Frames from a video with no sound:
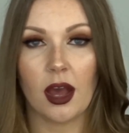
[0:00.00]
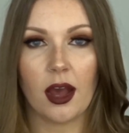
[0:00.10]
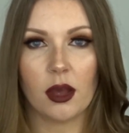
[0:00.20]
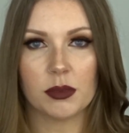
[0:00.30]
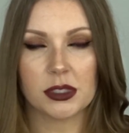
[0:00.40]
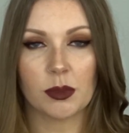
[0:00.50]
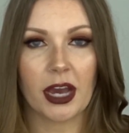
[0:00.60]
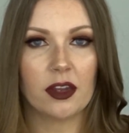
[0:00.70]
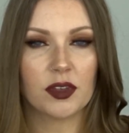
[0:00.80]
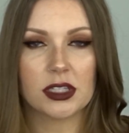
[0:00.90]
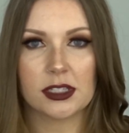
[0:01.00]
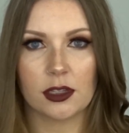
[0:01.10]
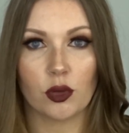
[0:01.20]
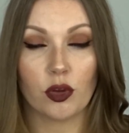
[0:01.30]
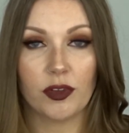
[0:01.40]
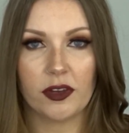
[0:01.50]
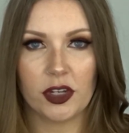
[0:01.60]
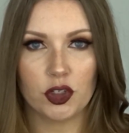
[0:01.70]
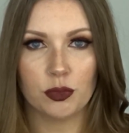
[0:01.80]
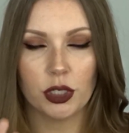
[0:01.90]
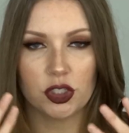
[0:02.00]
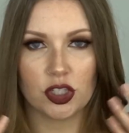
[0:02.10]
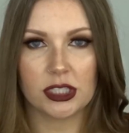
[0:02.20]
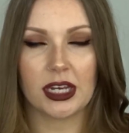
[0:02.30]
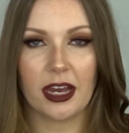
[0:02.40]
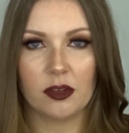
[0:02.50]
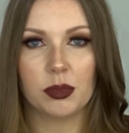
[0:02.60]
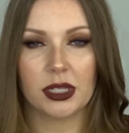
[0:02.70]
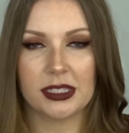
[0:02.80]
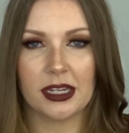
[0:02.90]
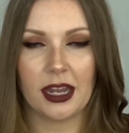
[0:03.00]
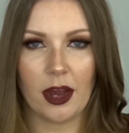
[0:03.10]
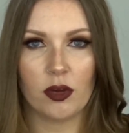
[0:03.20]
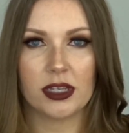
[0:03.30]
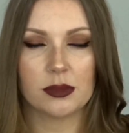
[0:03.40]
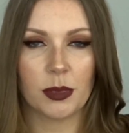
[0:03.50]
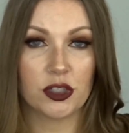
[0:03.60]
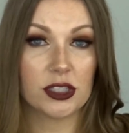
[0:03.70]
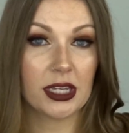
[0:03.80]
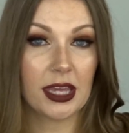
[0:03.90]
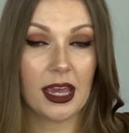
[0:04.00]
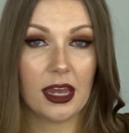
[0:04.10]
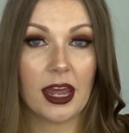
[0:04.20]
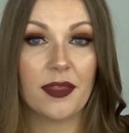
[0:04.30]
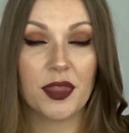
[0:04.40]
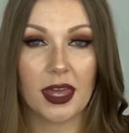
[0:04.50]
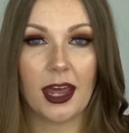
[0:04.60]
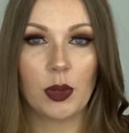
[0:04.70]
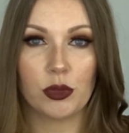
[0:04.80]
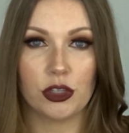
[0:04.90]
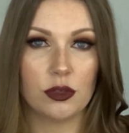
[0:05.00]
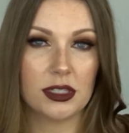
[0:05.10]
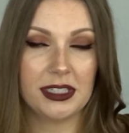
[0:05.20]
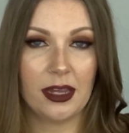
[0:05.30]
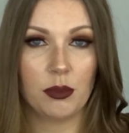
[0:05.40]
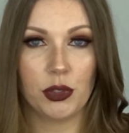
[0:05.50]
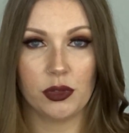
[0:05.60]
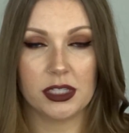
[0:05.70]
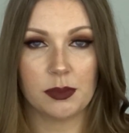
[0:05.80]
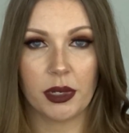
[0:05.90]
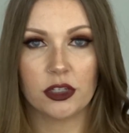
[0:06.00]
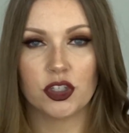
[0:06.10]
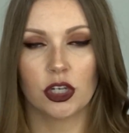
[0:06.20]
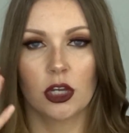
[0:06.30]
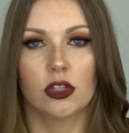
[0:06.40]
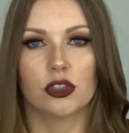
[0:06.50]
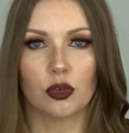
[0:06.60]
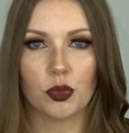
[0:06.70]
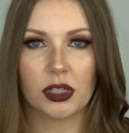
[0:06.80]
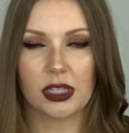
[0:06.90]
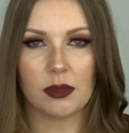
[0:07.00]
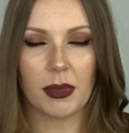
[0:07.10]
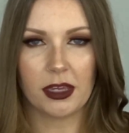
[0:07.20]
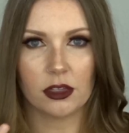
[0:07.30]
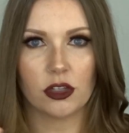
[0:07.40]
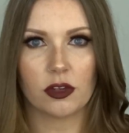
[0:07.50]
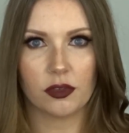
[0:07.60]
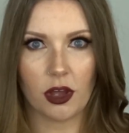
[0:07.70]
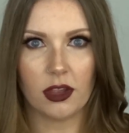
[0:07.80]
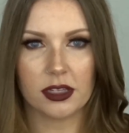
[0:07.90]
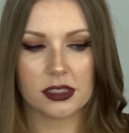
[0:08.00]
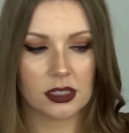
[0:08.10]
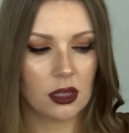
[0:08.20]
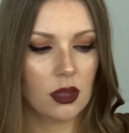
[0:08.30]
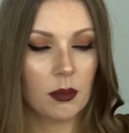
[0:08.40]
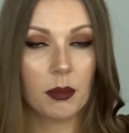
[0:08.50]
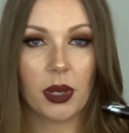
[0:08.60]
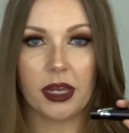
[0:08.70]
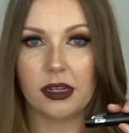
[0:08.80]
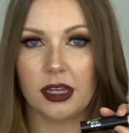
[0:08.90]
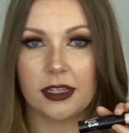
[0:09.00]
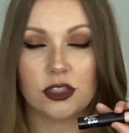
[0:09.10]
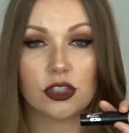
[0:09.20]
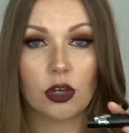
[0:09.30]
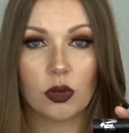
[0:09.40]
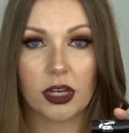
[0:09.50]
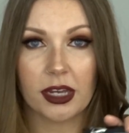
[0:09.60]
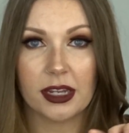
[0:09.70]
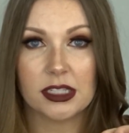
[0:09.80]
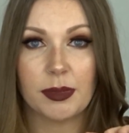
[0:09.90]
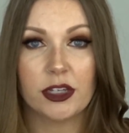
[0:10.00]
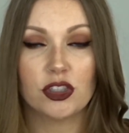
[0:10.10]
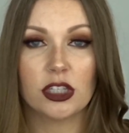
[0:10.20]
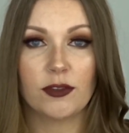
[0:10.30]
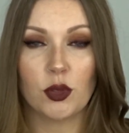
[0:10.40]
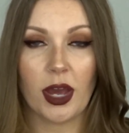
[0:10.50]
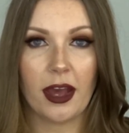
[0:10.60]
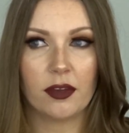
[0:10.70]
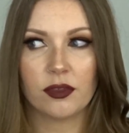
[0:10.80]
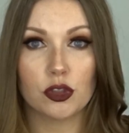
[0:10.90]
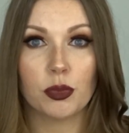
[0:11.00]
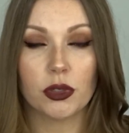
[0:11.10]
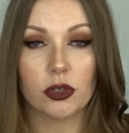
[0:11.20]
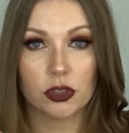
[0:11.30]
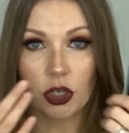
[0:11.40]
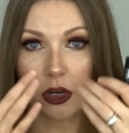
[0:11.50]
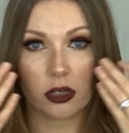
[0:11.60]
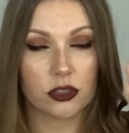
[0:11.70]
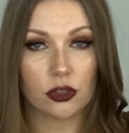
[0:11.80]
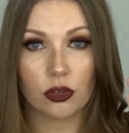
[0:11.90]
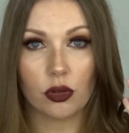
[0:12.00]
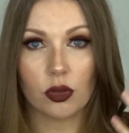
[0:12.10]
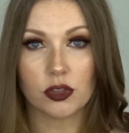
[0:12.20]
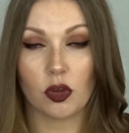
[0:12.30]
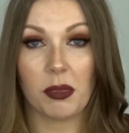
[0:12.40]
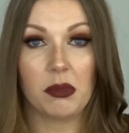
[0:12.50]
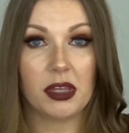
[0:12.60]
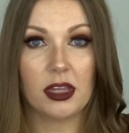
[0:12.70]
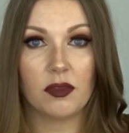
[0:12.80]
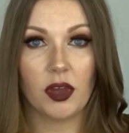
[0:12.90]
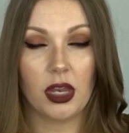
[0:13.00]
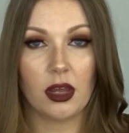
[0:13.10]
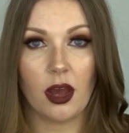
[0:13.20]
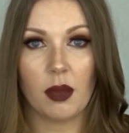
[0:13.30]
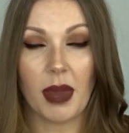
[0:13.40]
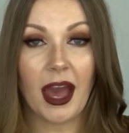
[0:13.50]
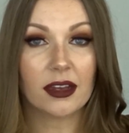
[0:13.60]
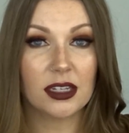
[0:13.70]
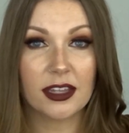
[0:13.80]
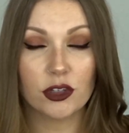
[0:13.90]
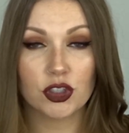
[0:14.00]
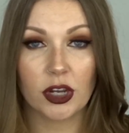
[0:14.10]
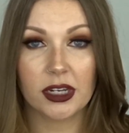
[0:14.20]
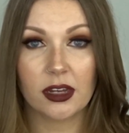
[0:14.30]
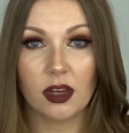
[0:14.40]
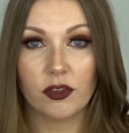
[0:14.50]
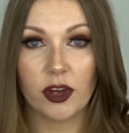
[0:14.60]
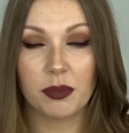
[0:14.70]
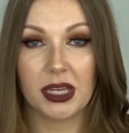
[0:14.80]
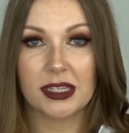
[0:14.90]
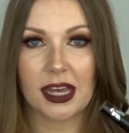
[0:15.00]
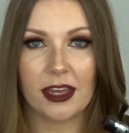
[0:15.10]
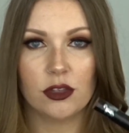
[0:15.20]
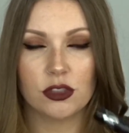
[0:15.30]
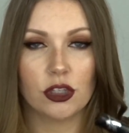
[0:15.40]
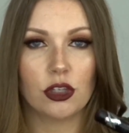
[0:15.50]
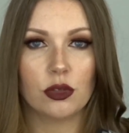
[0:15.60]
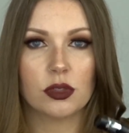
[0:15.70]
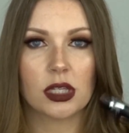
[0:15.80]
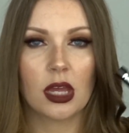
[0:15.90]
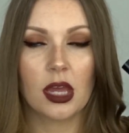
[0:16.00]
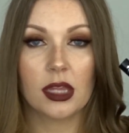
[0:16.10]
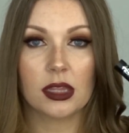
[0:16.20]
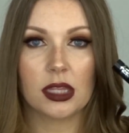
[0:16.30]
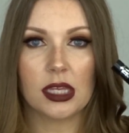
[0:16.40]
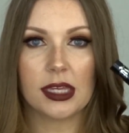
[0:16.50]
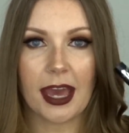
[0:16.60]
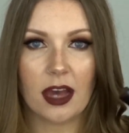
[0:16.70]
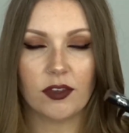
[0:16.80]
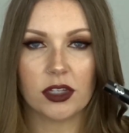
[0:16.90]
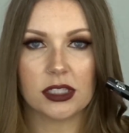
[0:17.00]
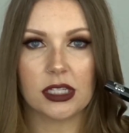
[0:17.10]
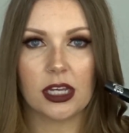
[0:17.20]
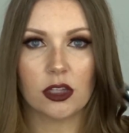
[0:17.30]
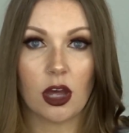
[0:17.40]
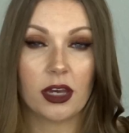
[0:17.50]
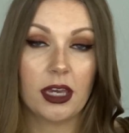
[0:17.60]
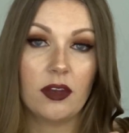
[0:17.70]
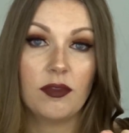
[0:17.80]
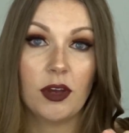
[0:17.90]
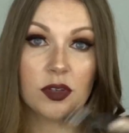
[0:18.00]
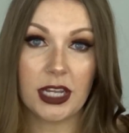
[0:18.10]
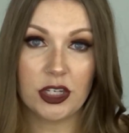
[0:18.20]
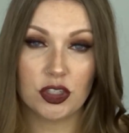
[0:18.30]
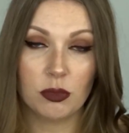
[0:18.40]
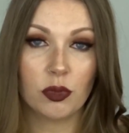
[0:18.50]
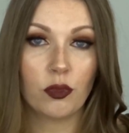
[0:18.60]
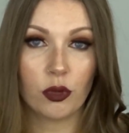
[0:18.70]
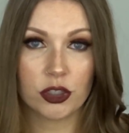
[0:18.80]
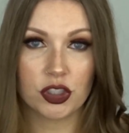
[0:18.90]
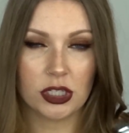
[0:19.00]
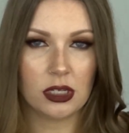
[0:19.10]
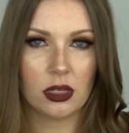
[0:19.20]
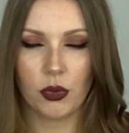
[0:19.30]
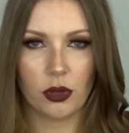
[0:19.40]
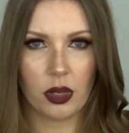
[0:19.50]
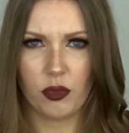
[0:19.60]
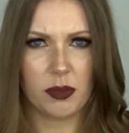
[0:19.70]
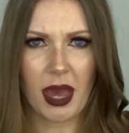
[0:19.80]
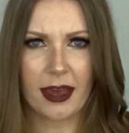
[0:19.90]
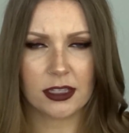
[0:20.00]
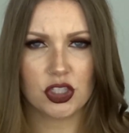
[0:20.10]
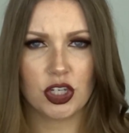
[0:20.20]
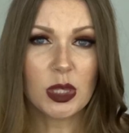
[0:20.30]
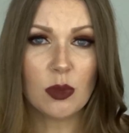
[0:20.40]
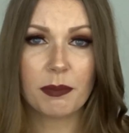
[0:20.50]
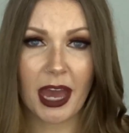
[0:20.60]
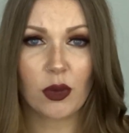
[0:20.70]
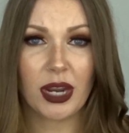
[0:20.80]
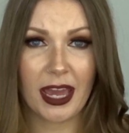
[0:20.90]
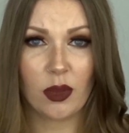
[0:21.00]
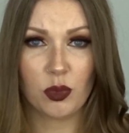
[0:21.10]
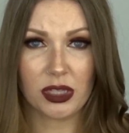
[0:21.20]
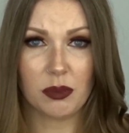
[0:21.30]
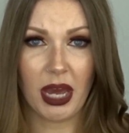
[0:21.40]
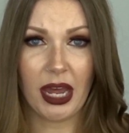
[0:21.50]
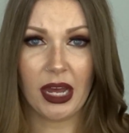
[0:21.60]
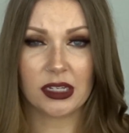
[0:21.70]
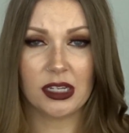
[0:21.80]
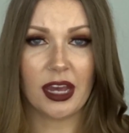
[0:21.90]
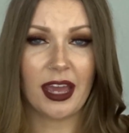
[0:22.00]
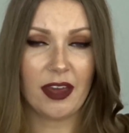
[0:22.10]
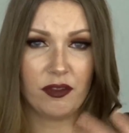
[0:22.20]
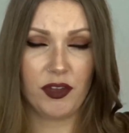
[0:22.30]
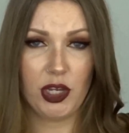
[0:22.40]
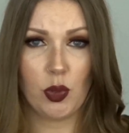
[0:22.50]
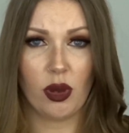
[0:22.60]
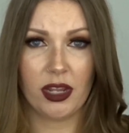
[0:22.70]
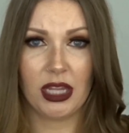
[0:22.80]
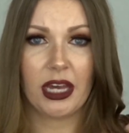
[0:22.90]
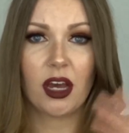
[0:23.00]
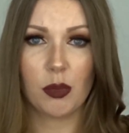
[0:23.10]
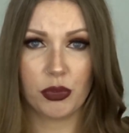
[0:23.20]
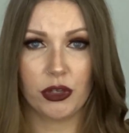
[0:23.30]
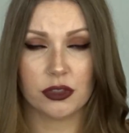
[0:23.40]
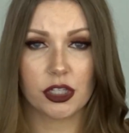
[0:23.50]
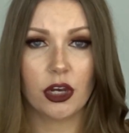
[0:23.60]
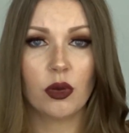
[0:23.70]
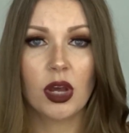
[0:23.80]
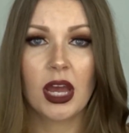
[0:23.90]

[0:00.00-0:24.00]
some kind of concealer or foundation brush just to kind of blend it out as much as I can, and then I will use a damp beauty sponge to really make it look flawless. But it's so good, especially if you have super dark circles or maybe even acne that you're trying to cover up, because I used to use the Kat Von D Lock-It foundation before she repackaged it. Back when I had really bad acne, I have a video on it like a couple years ago.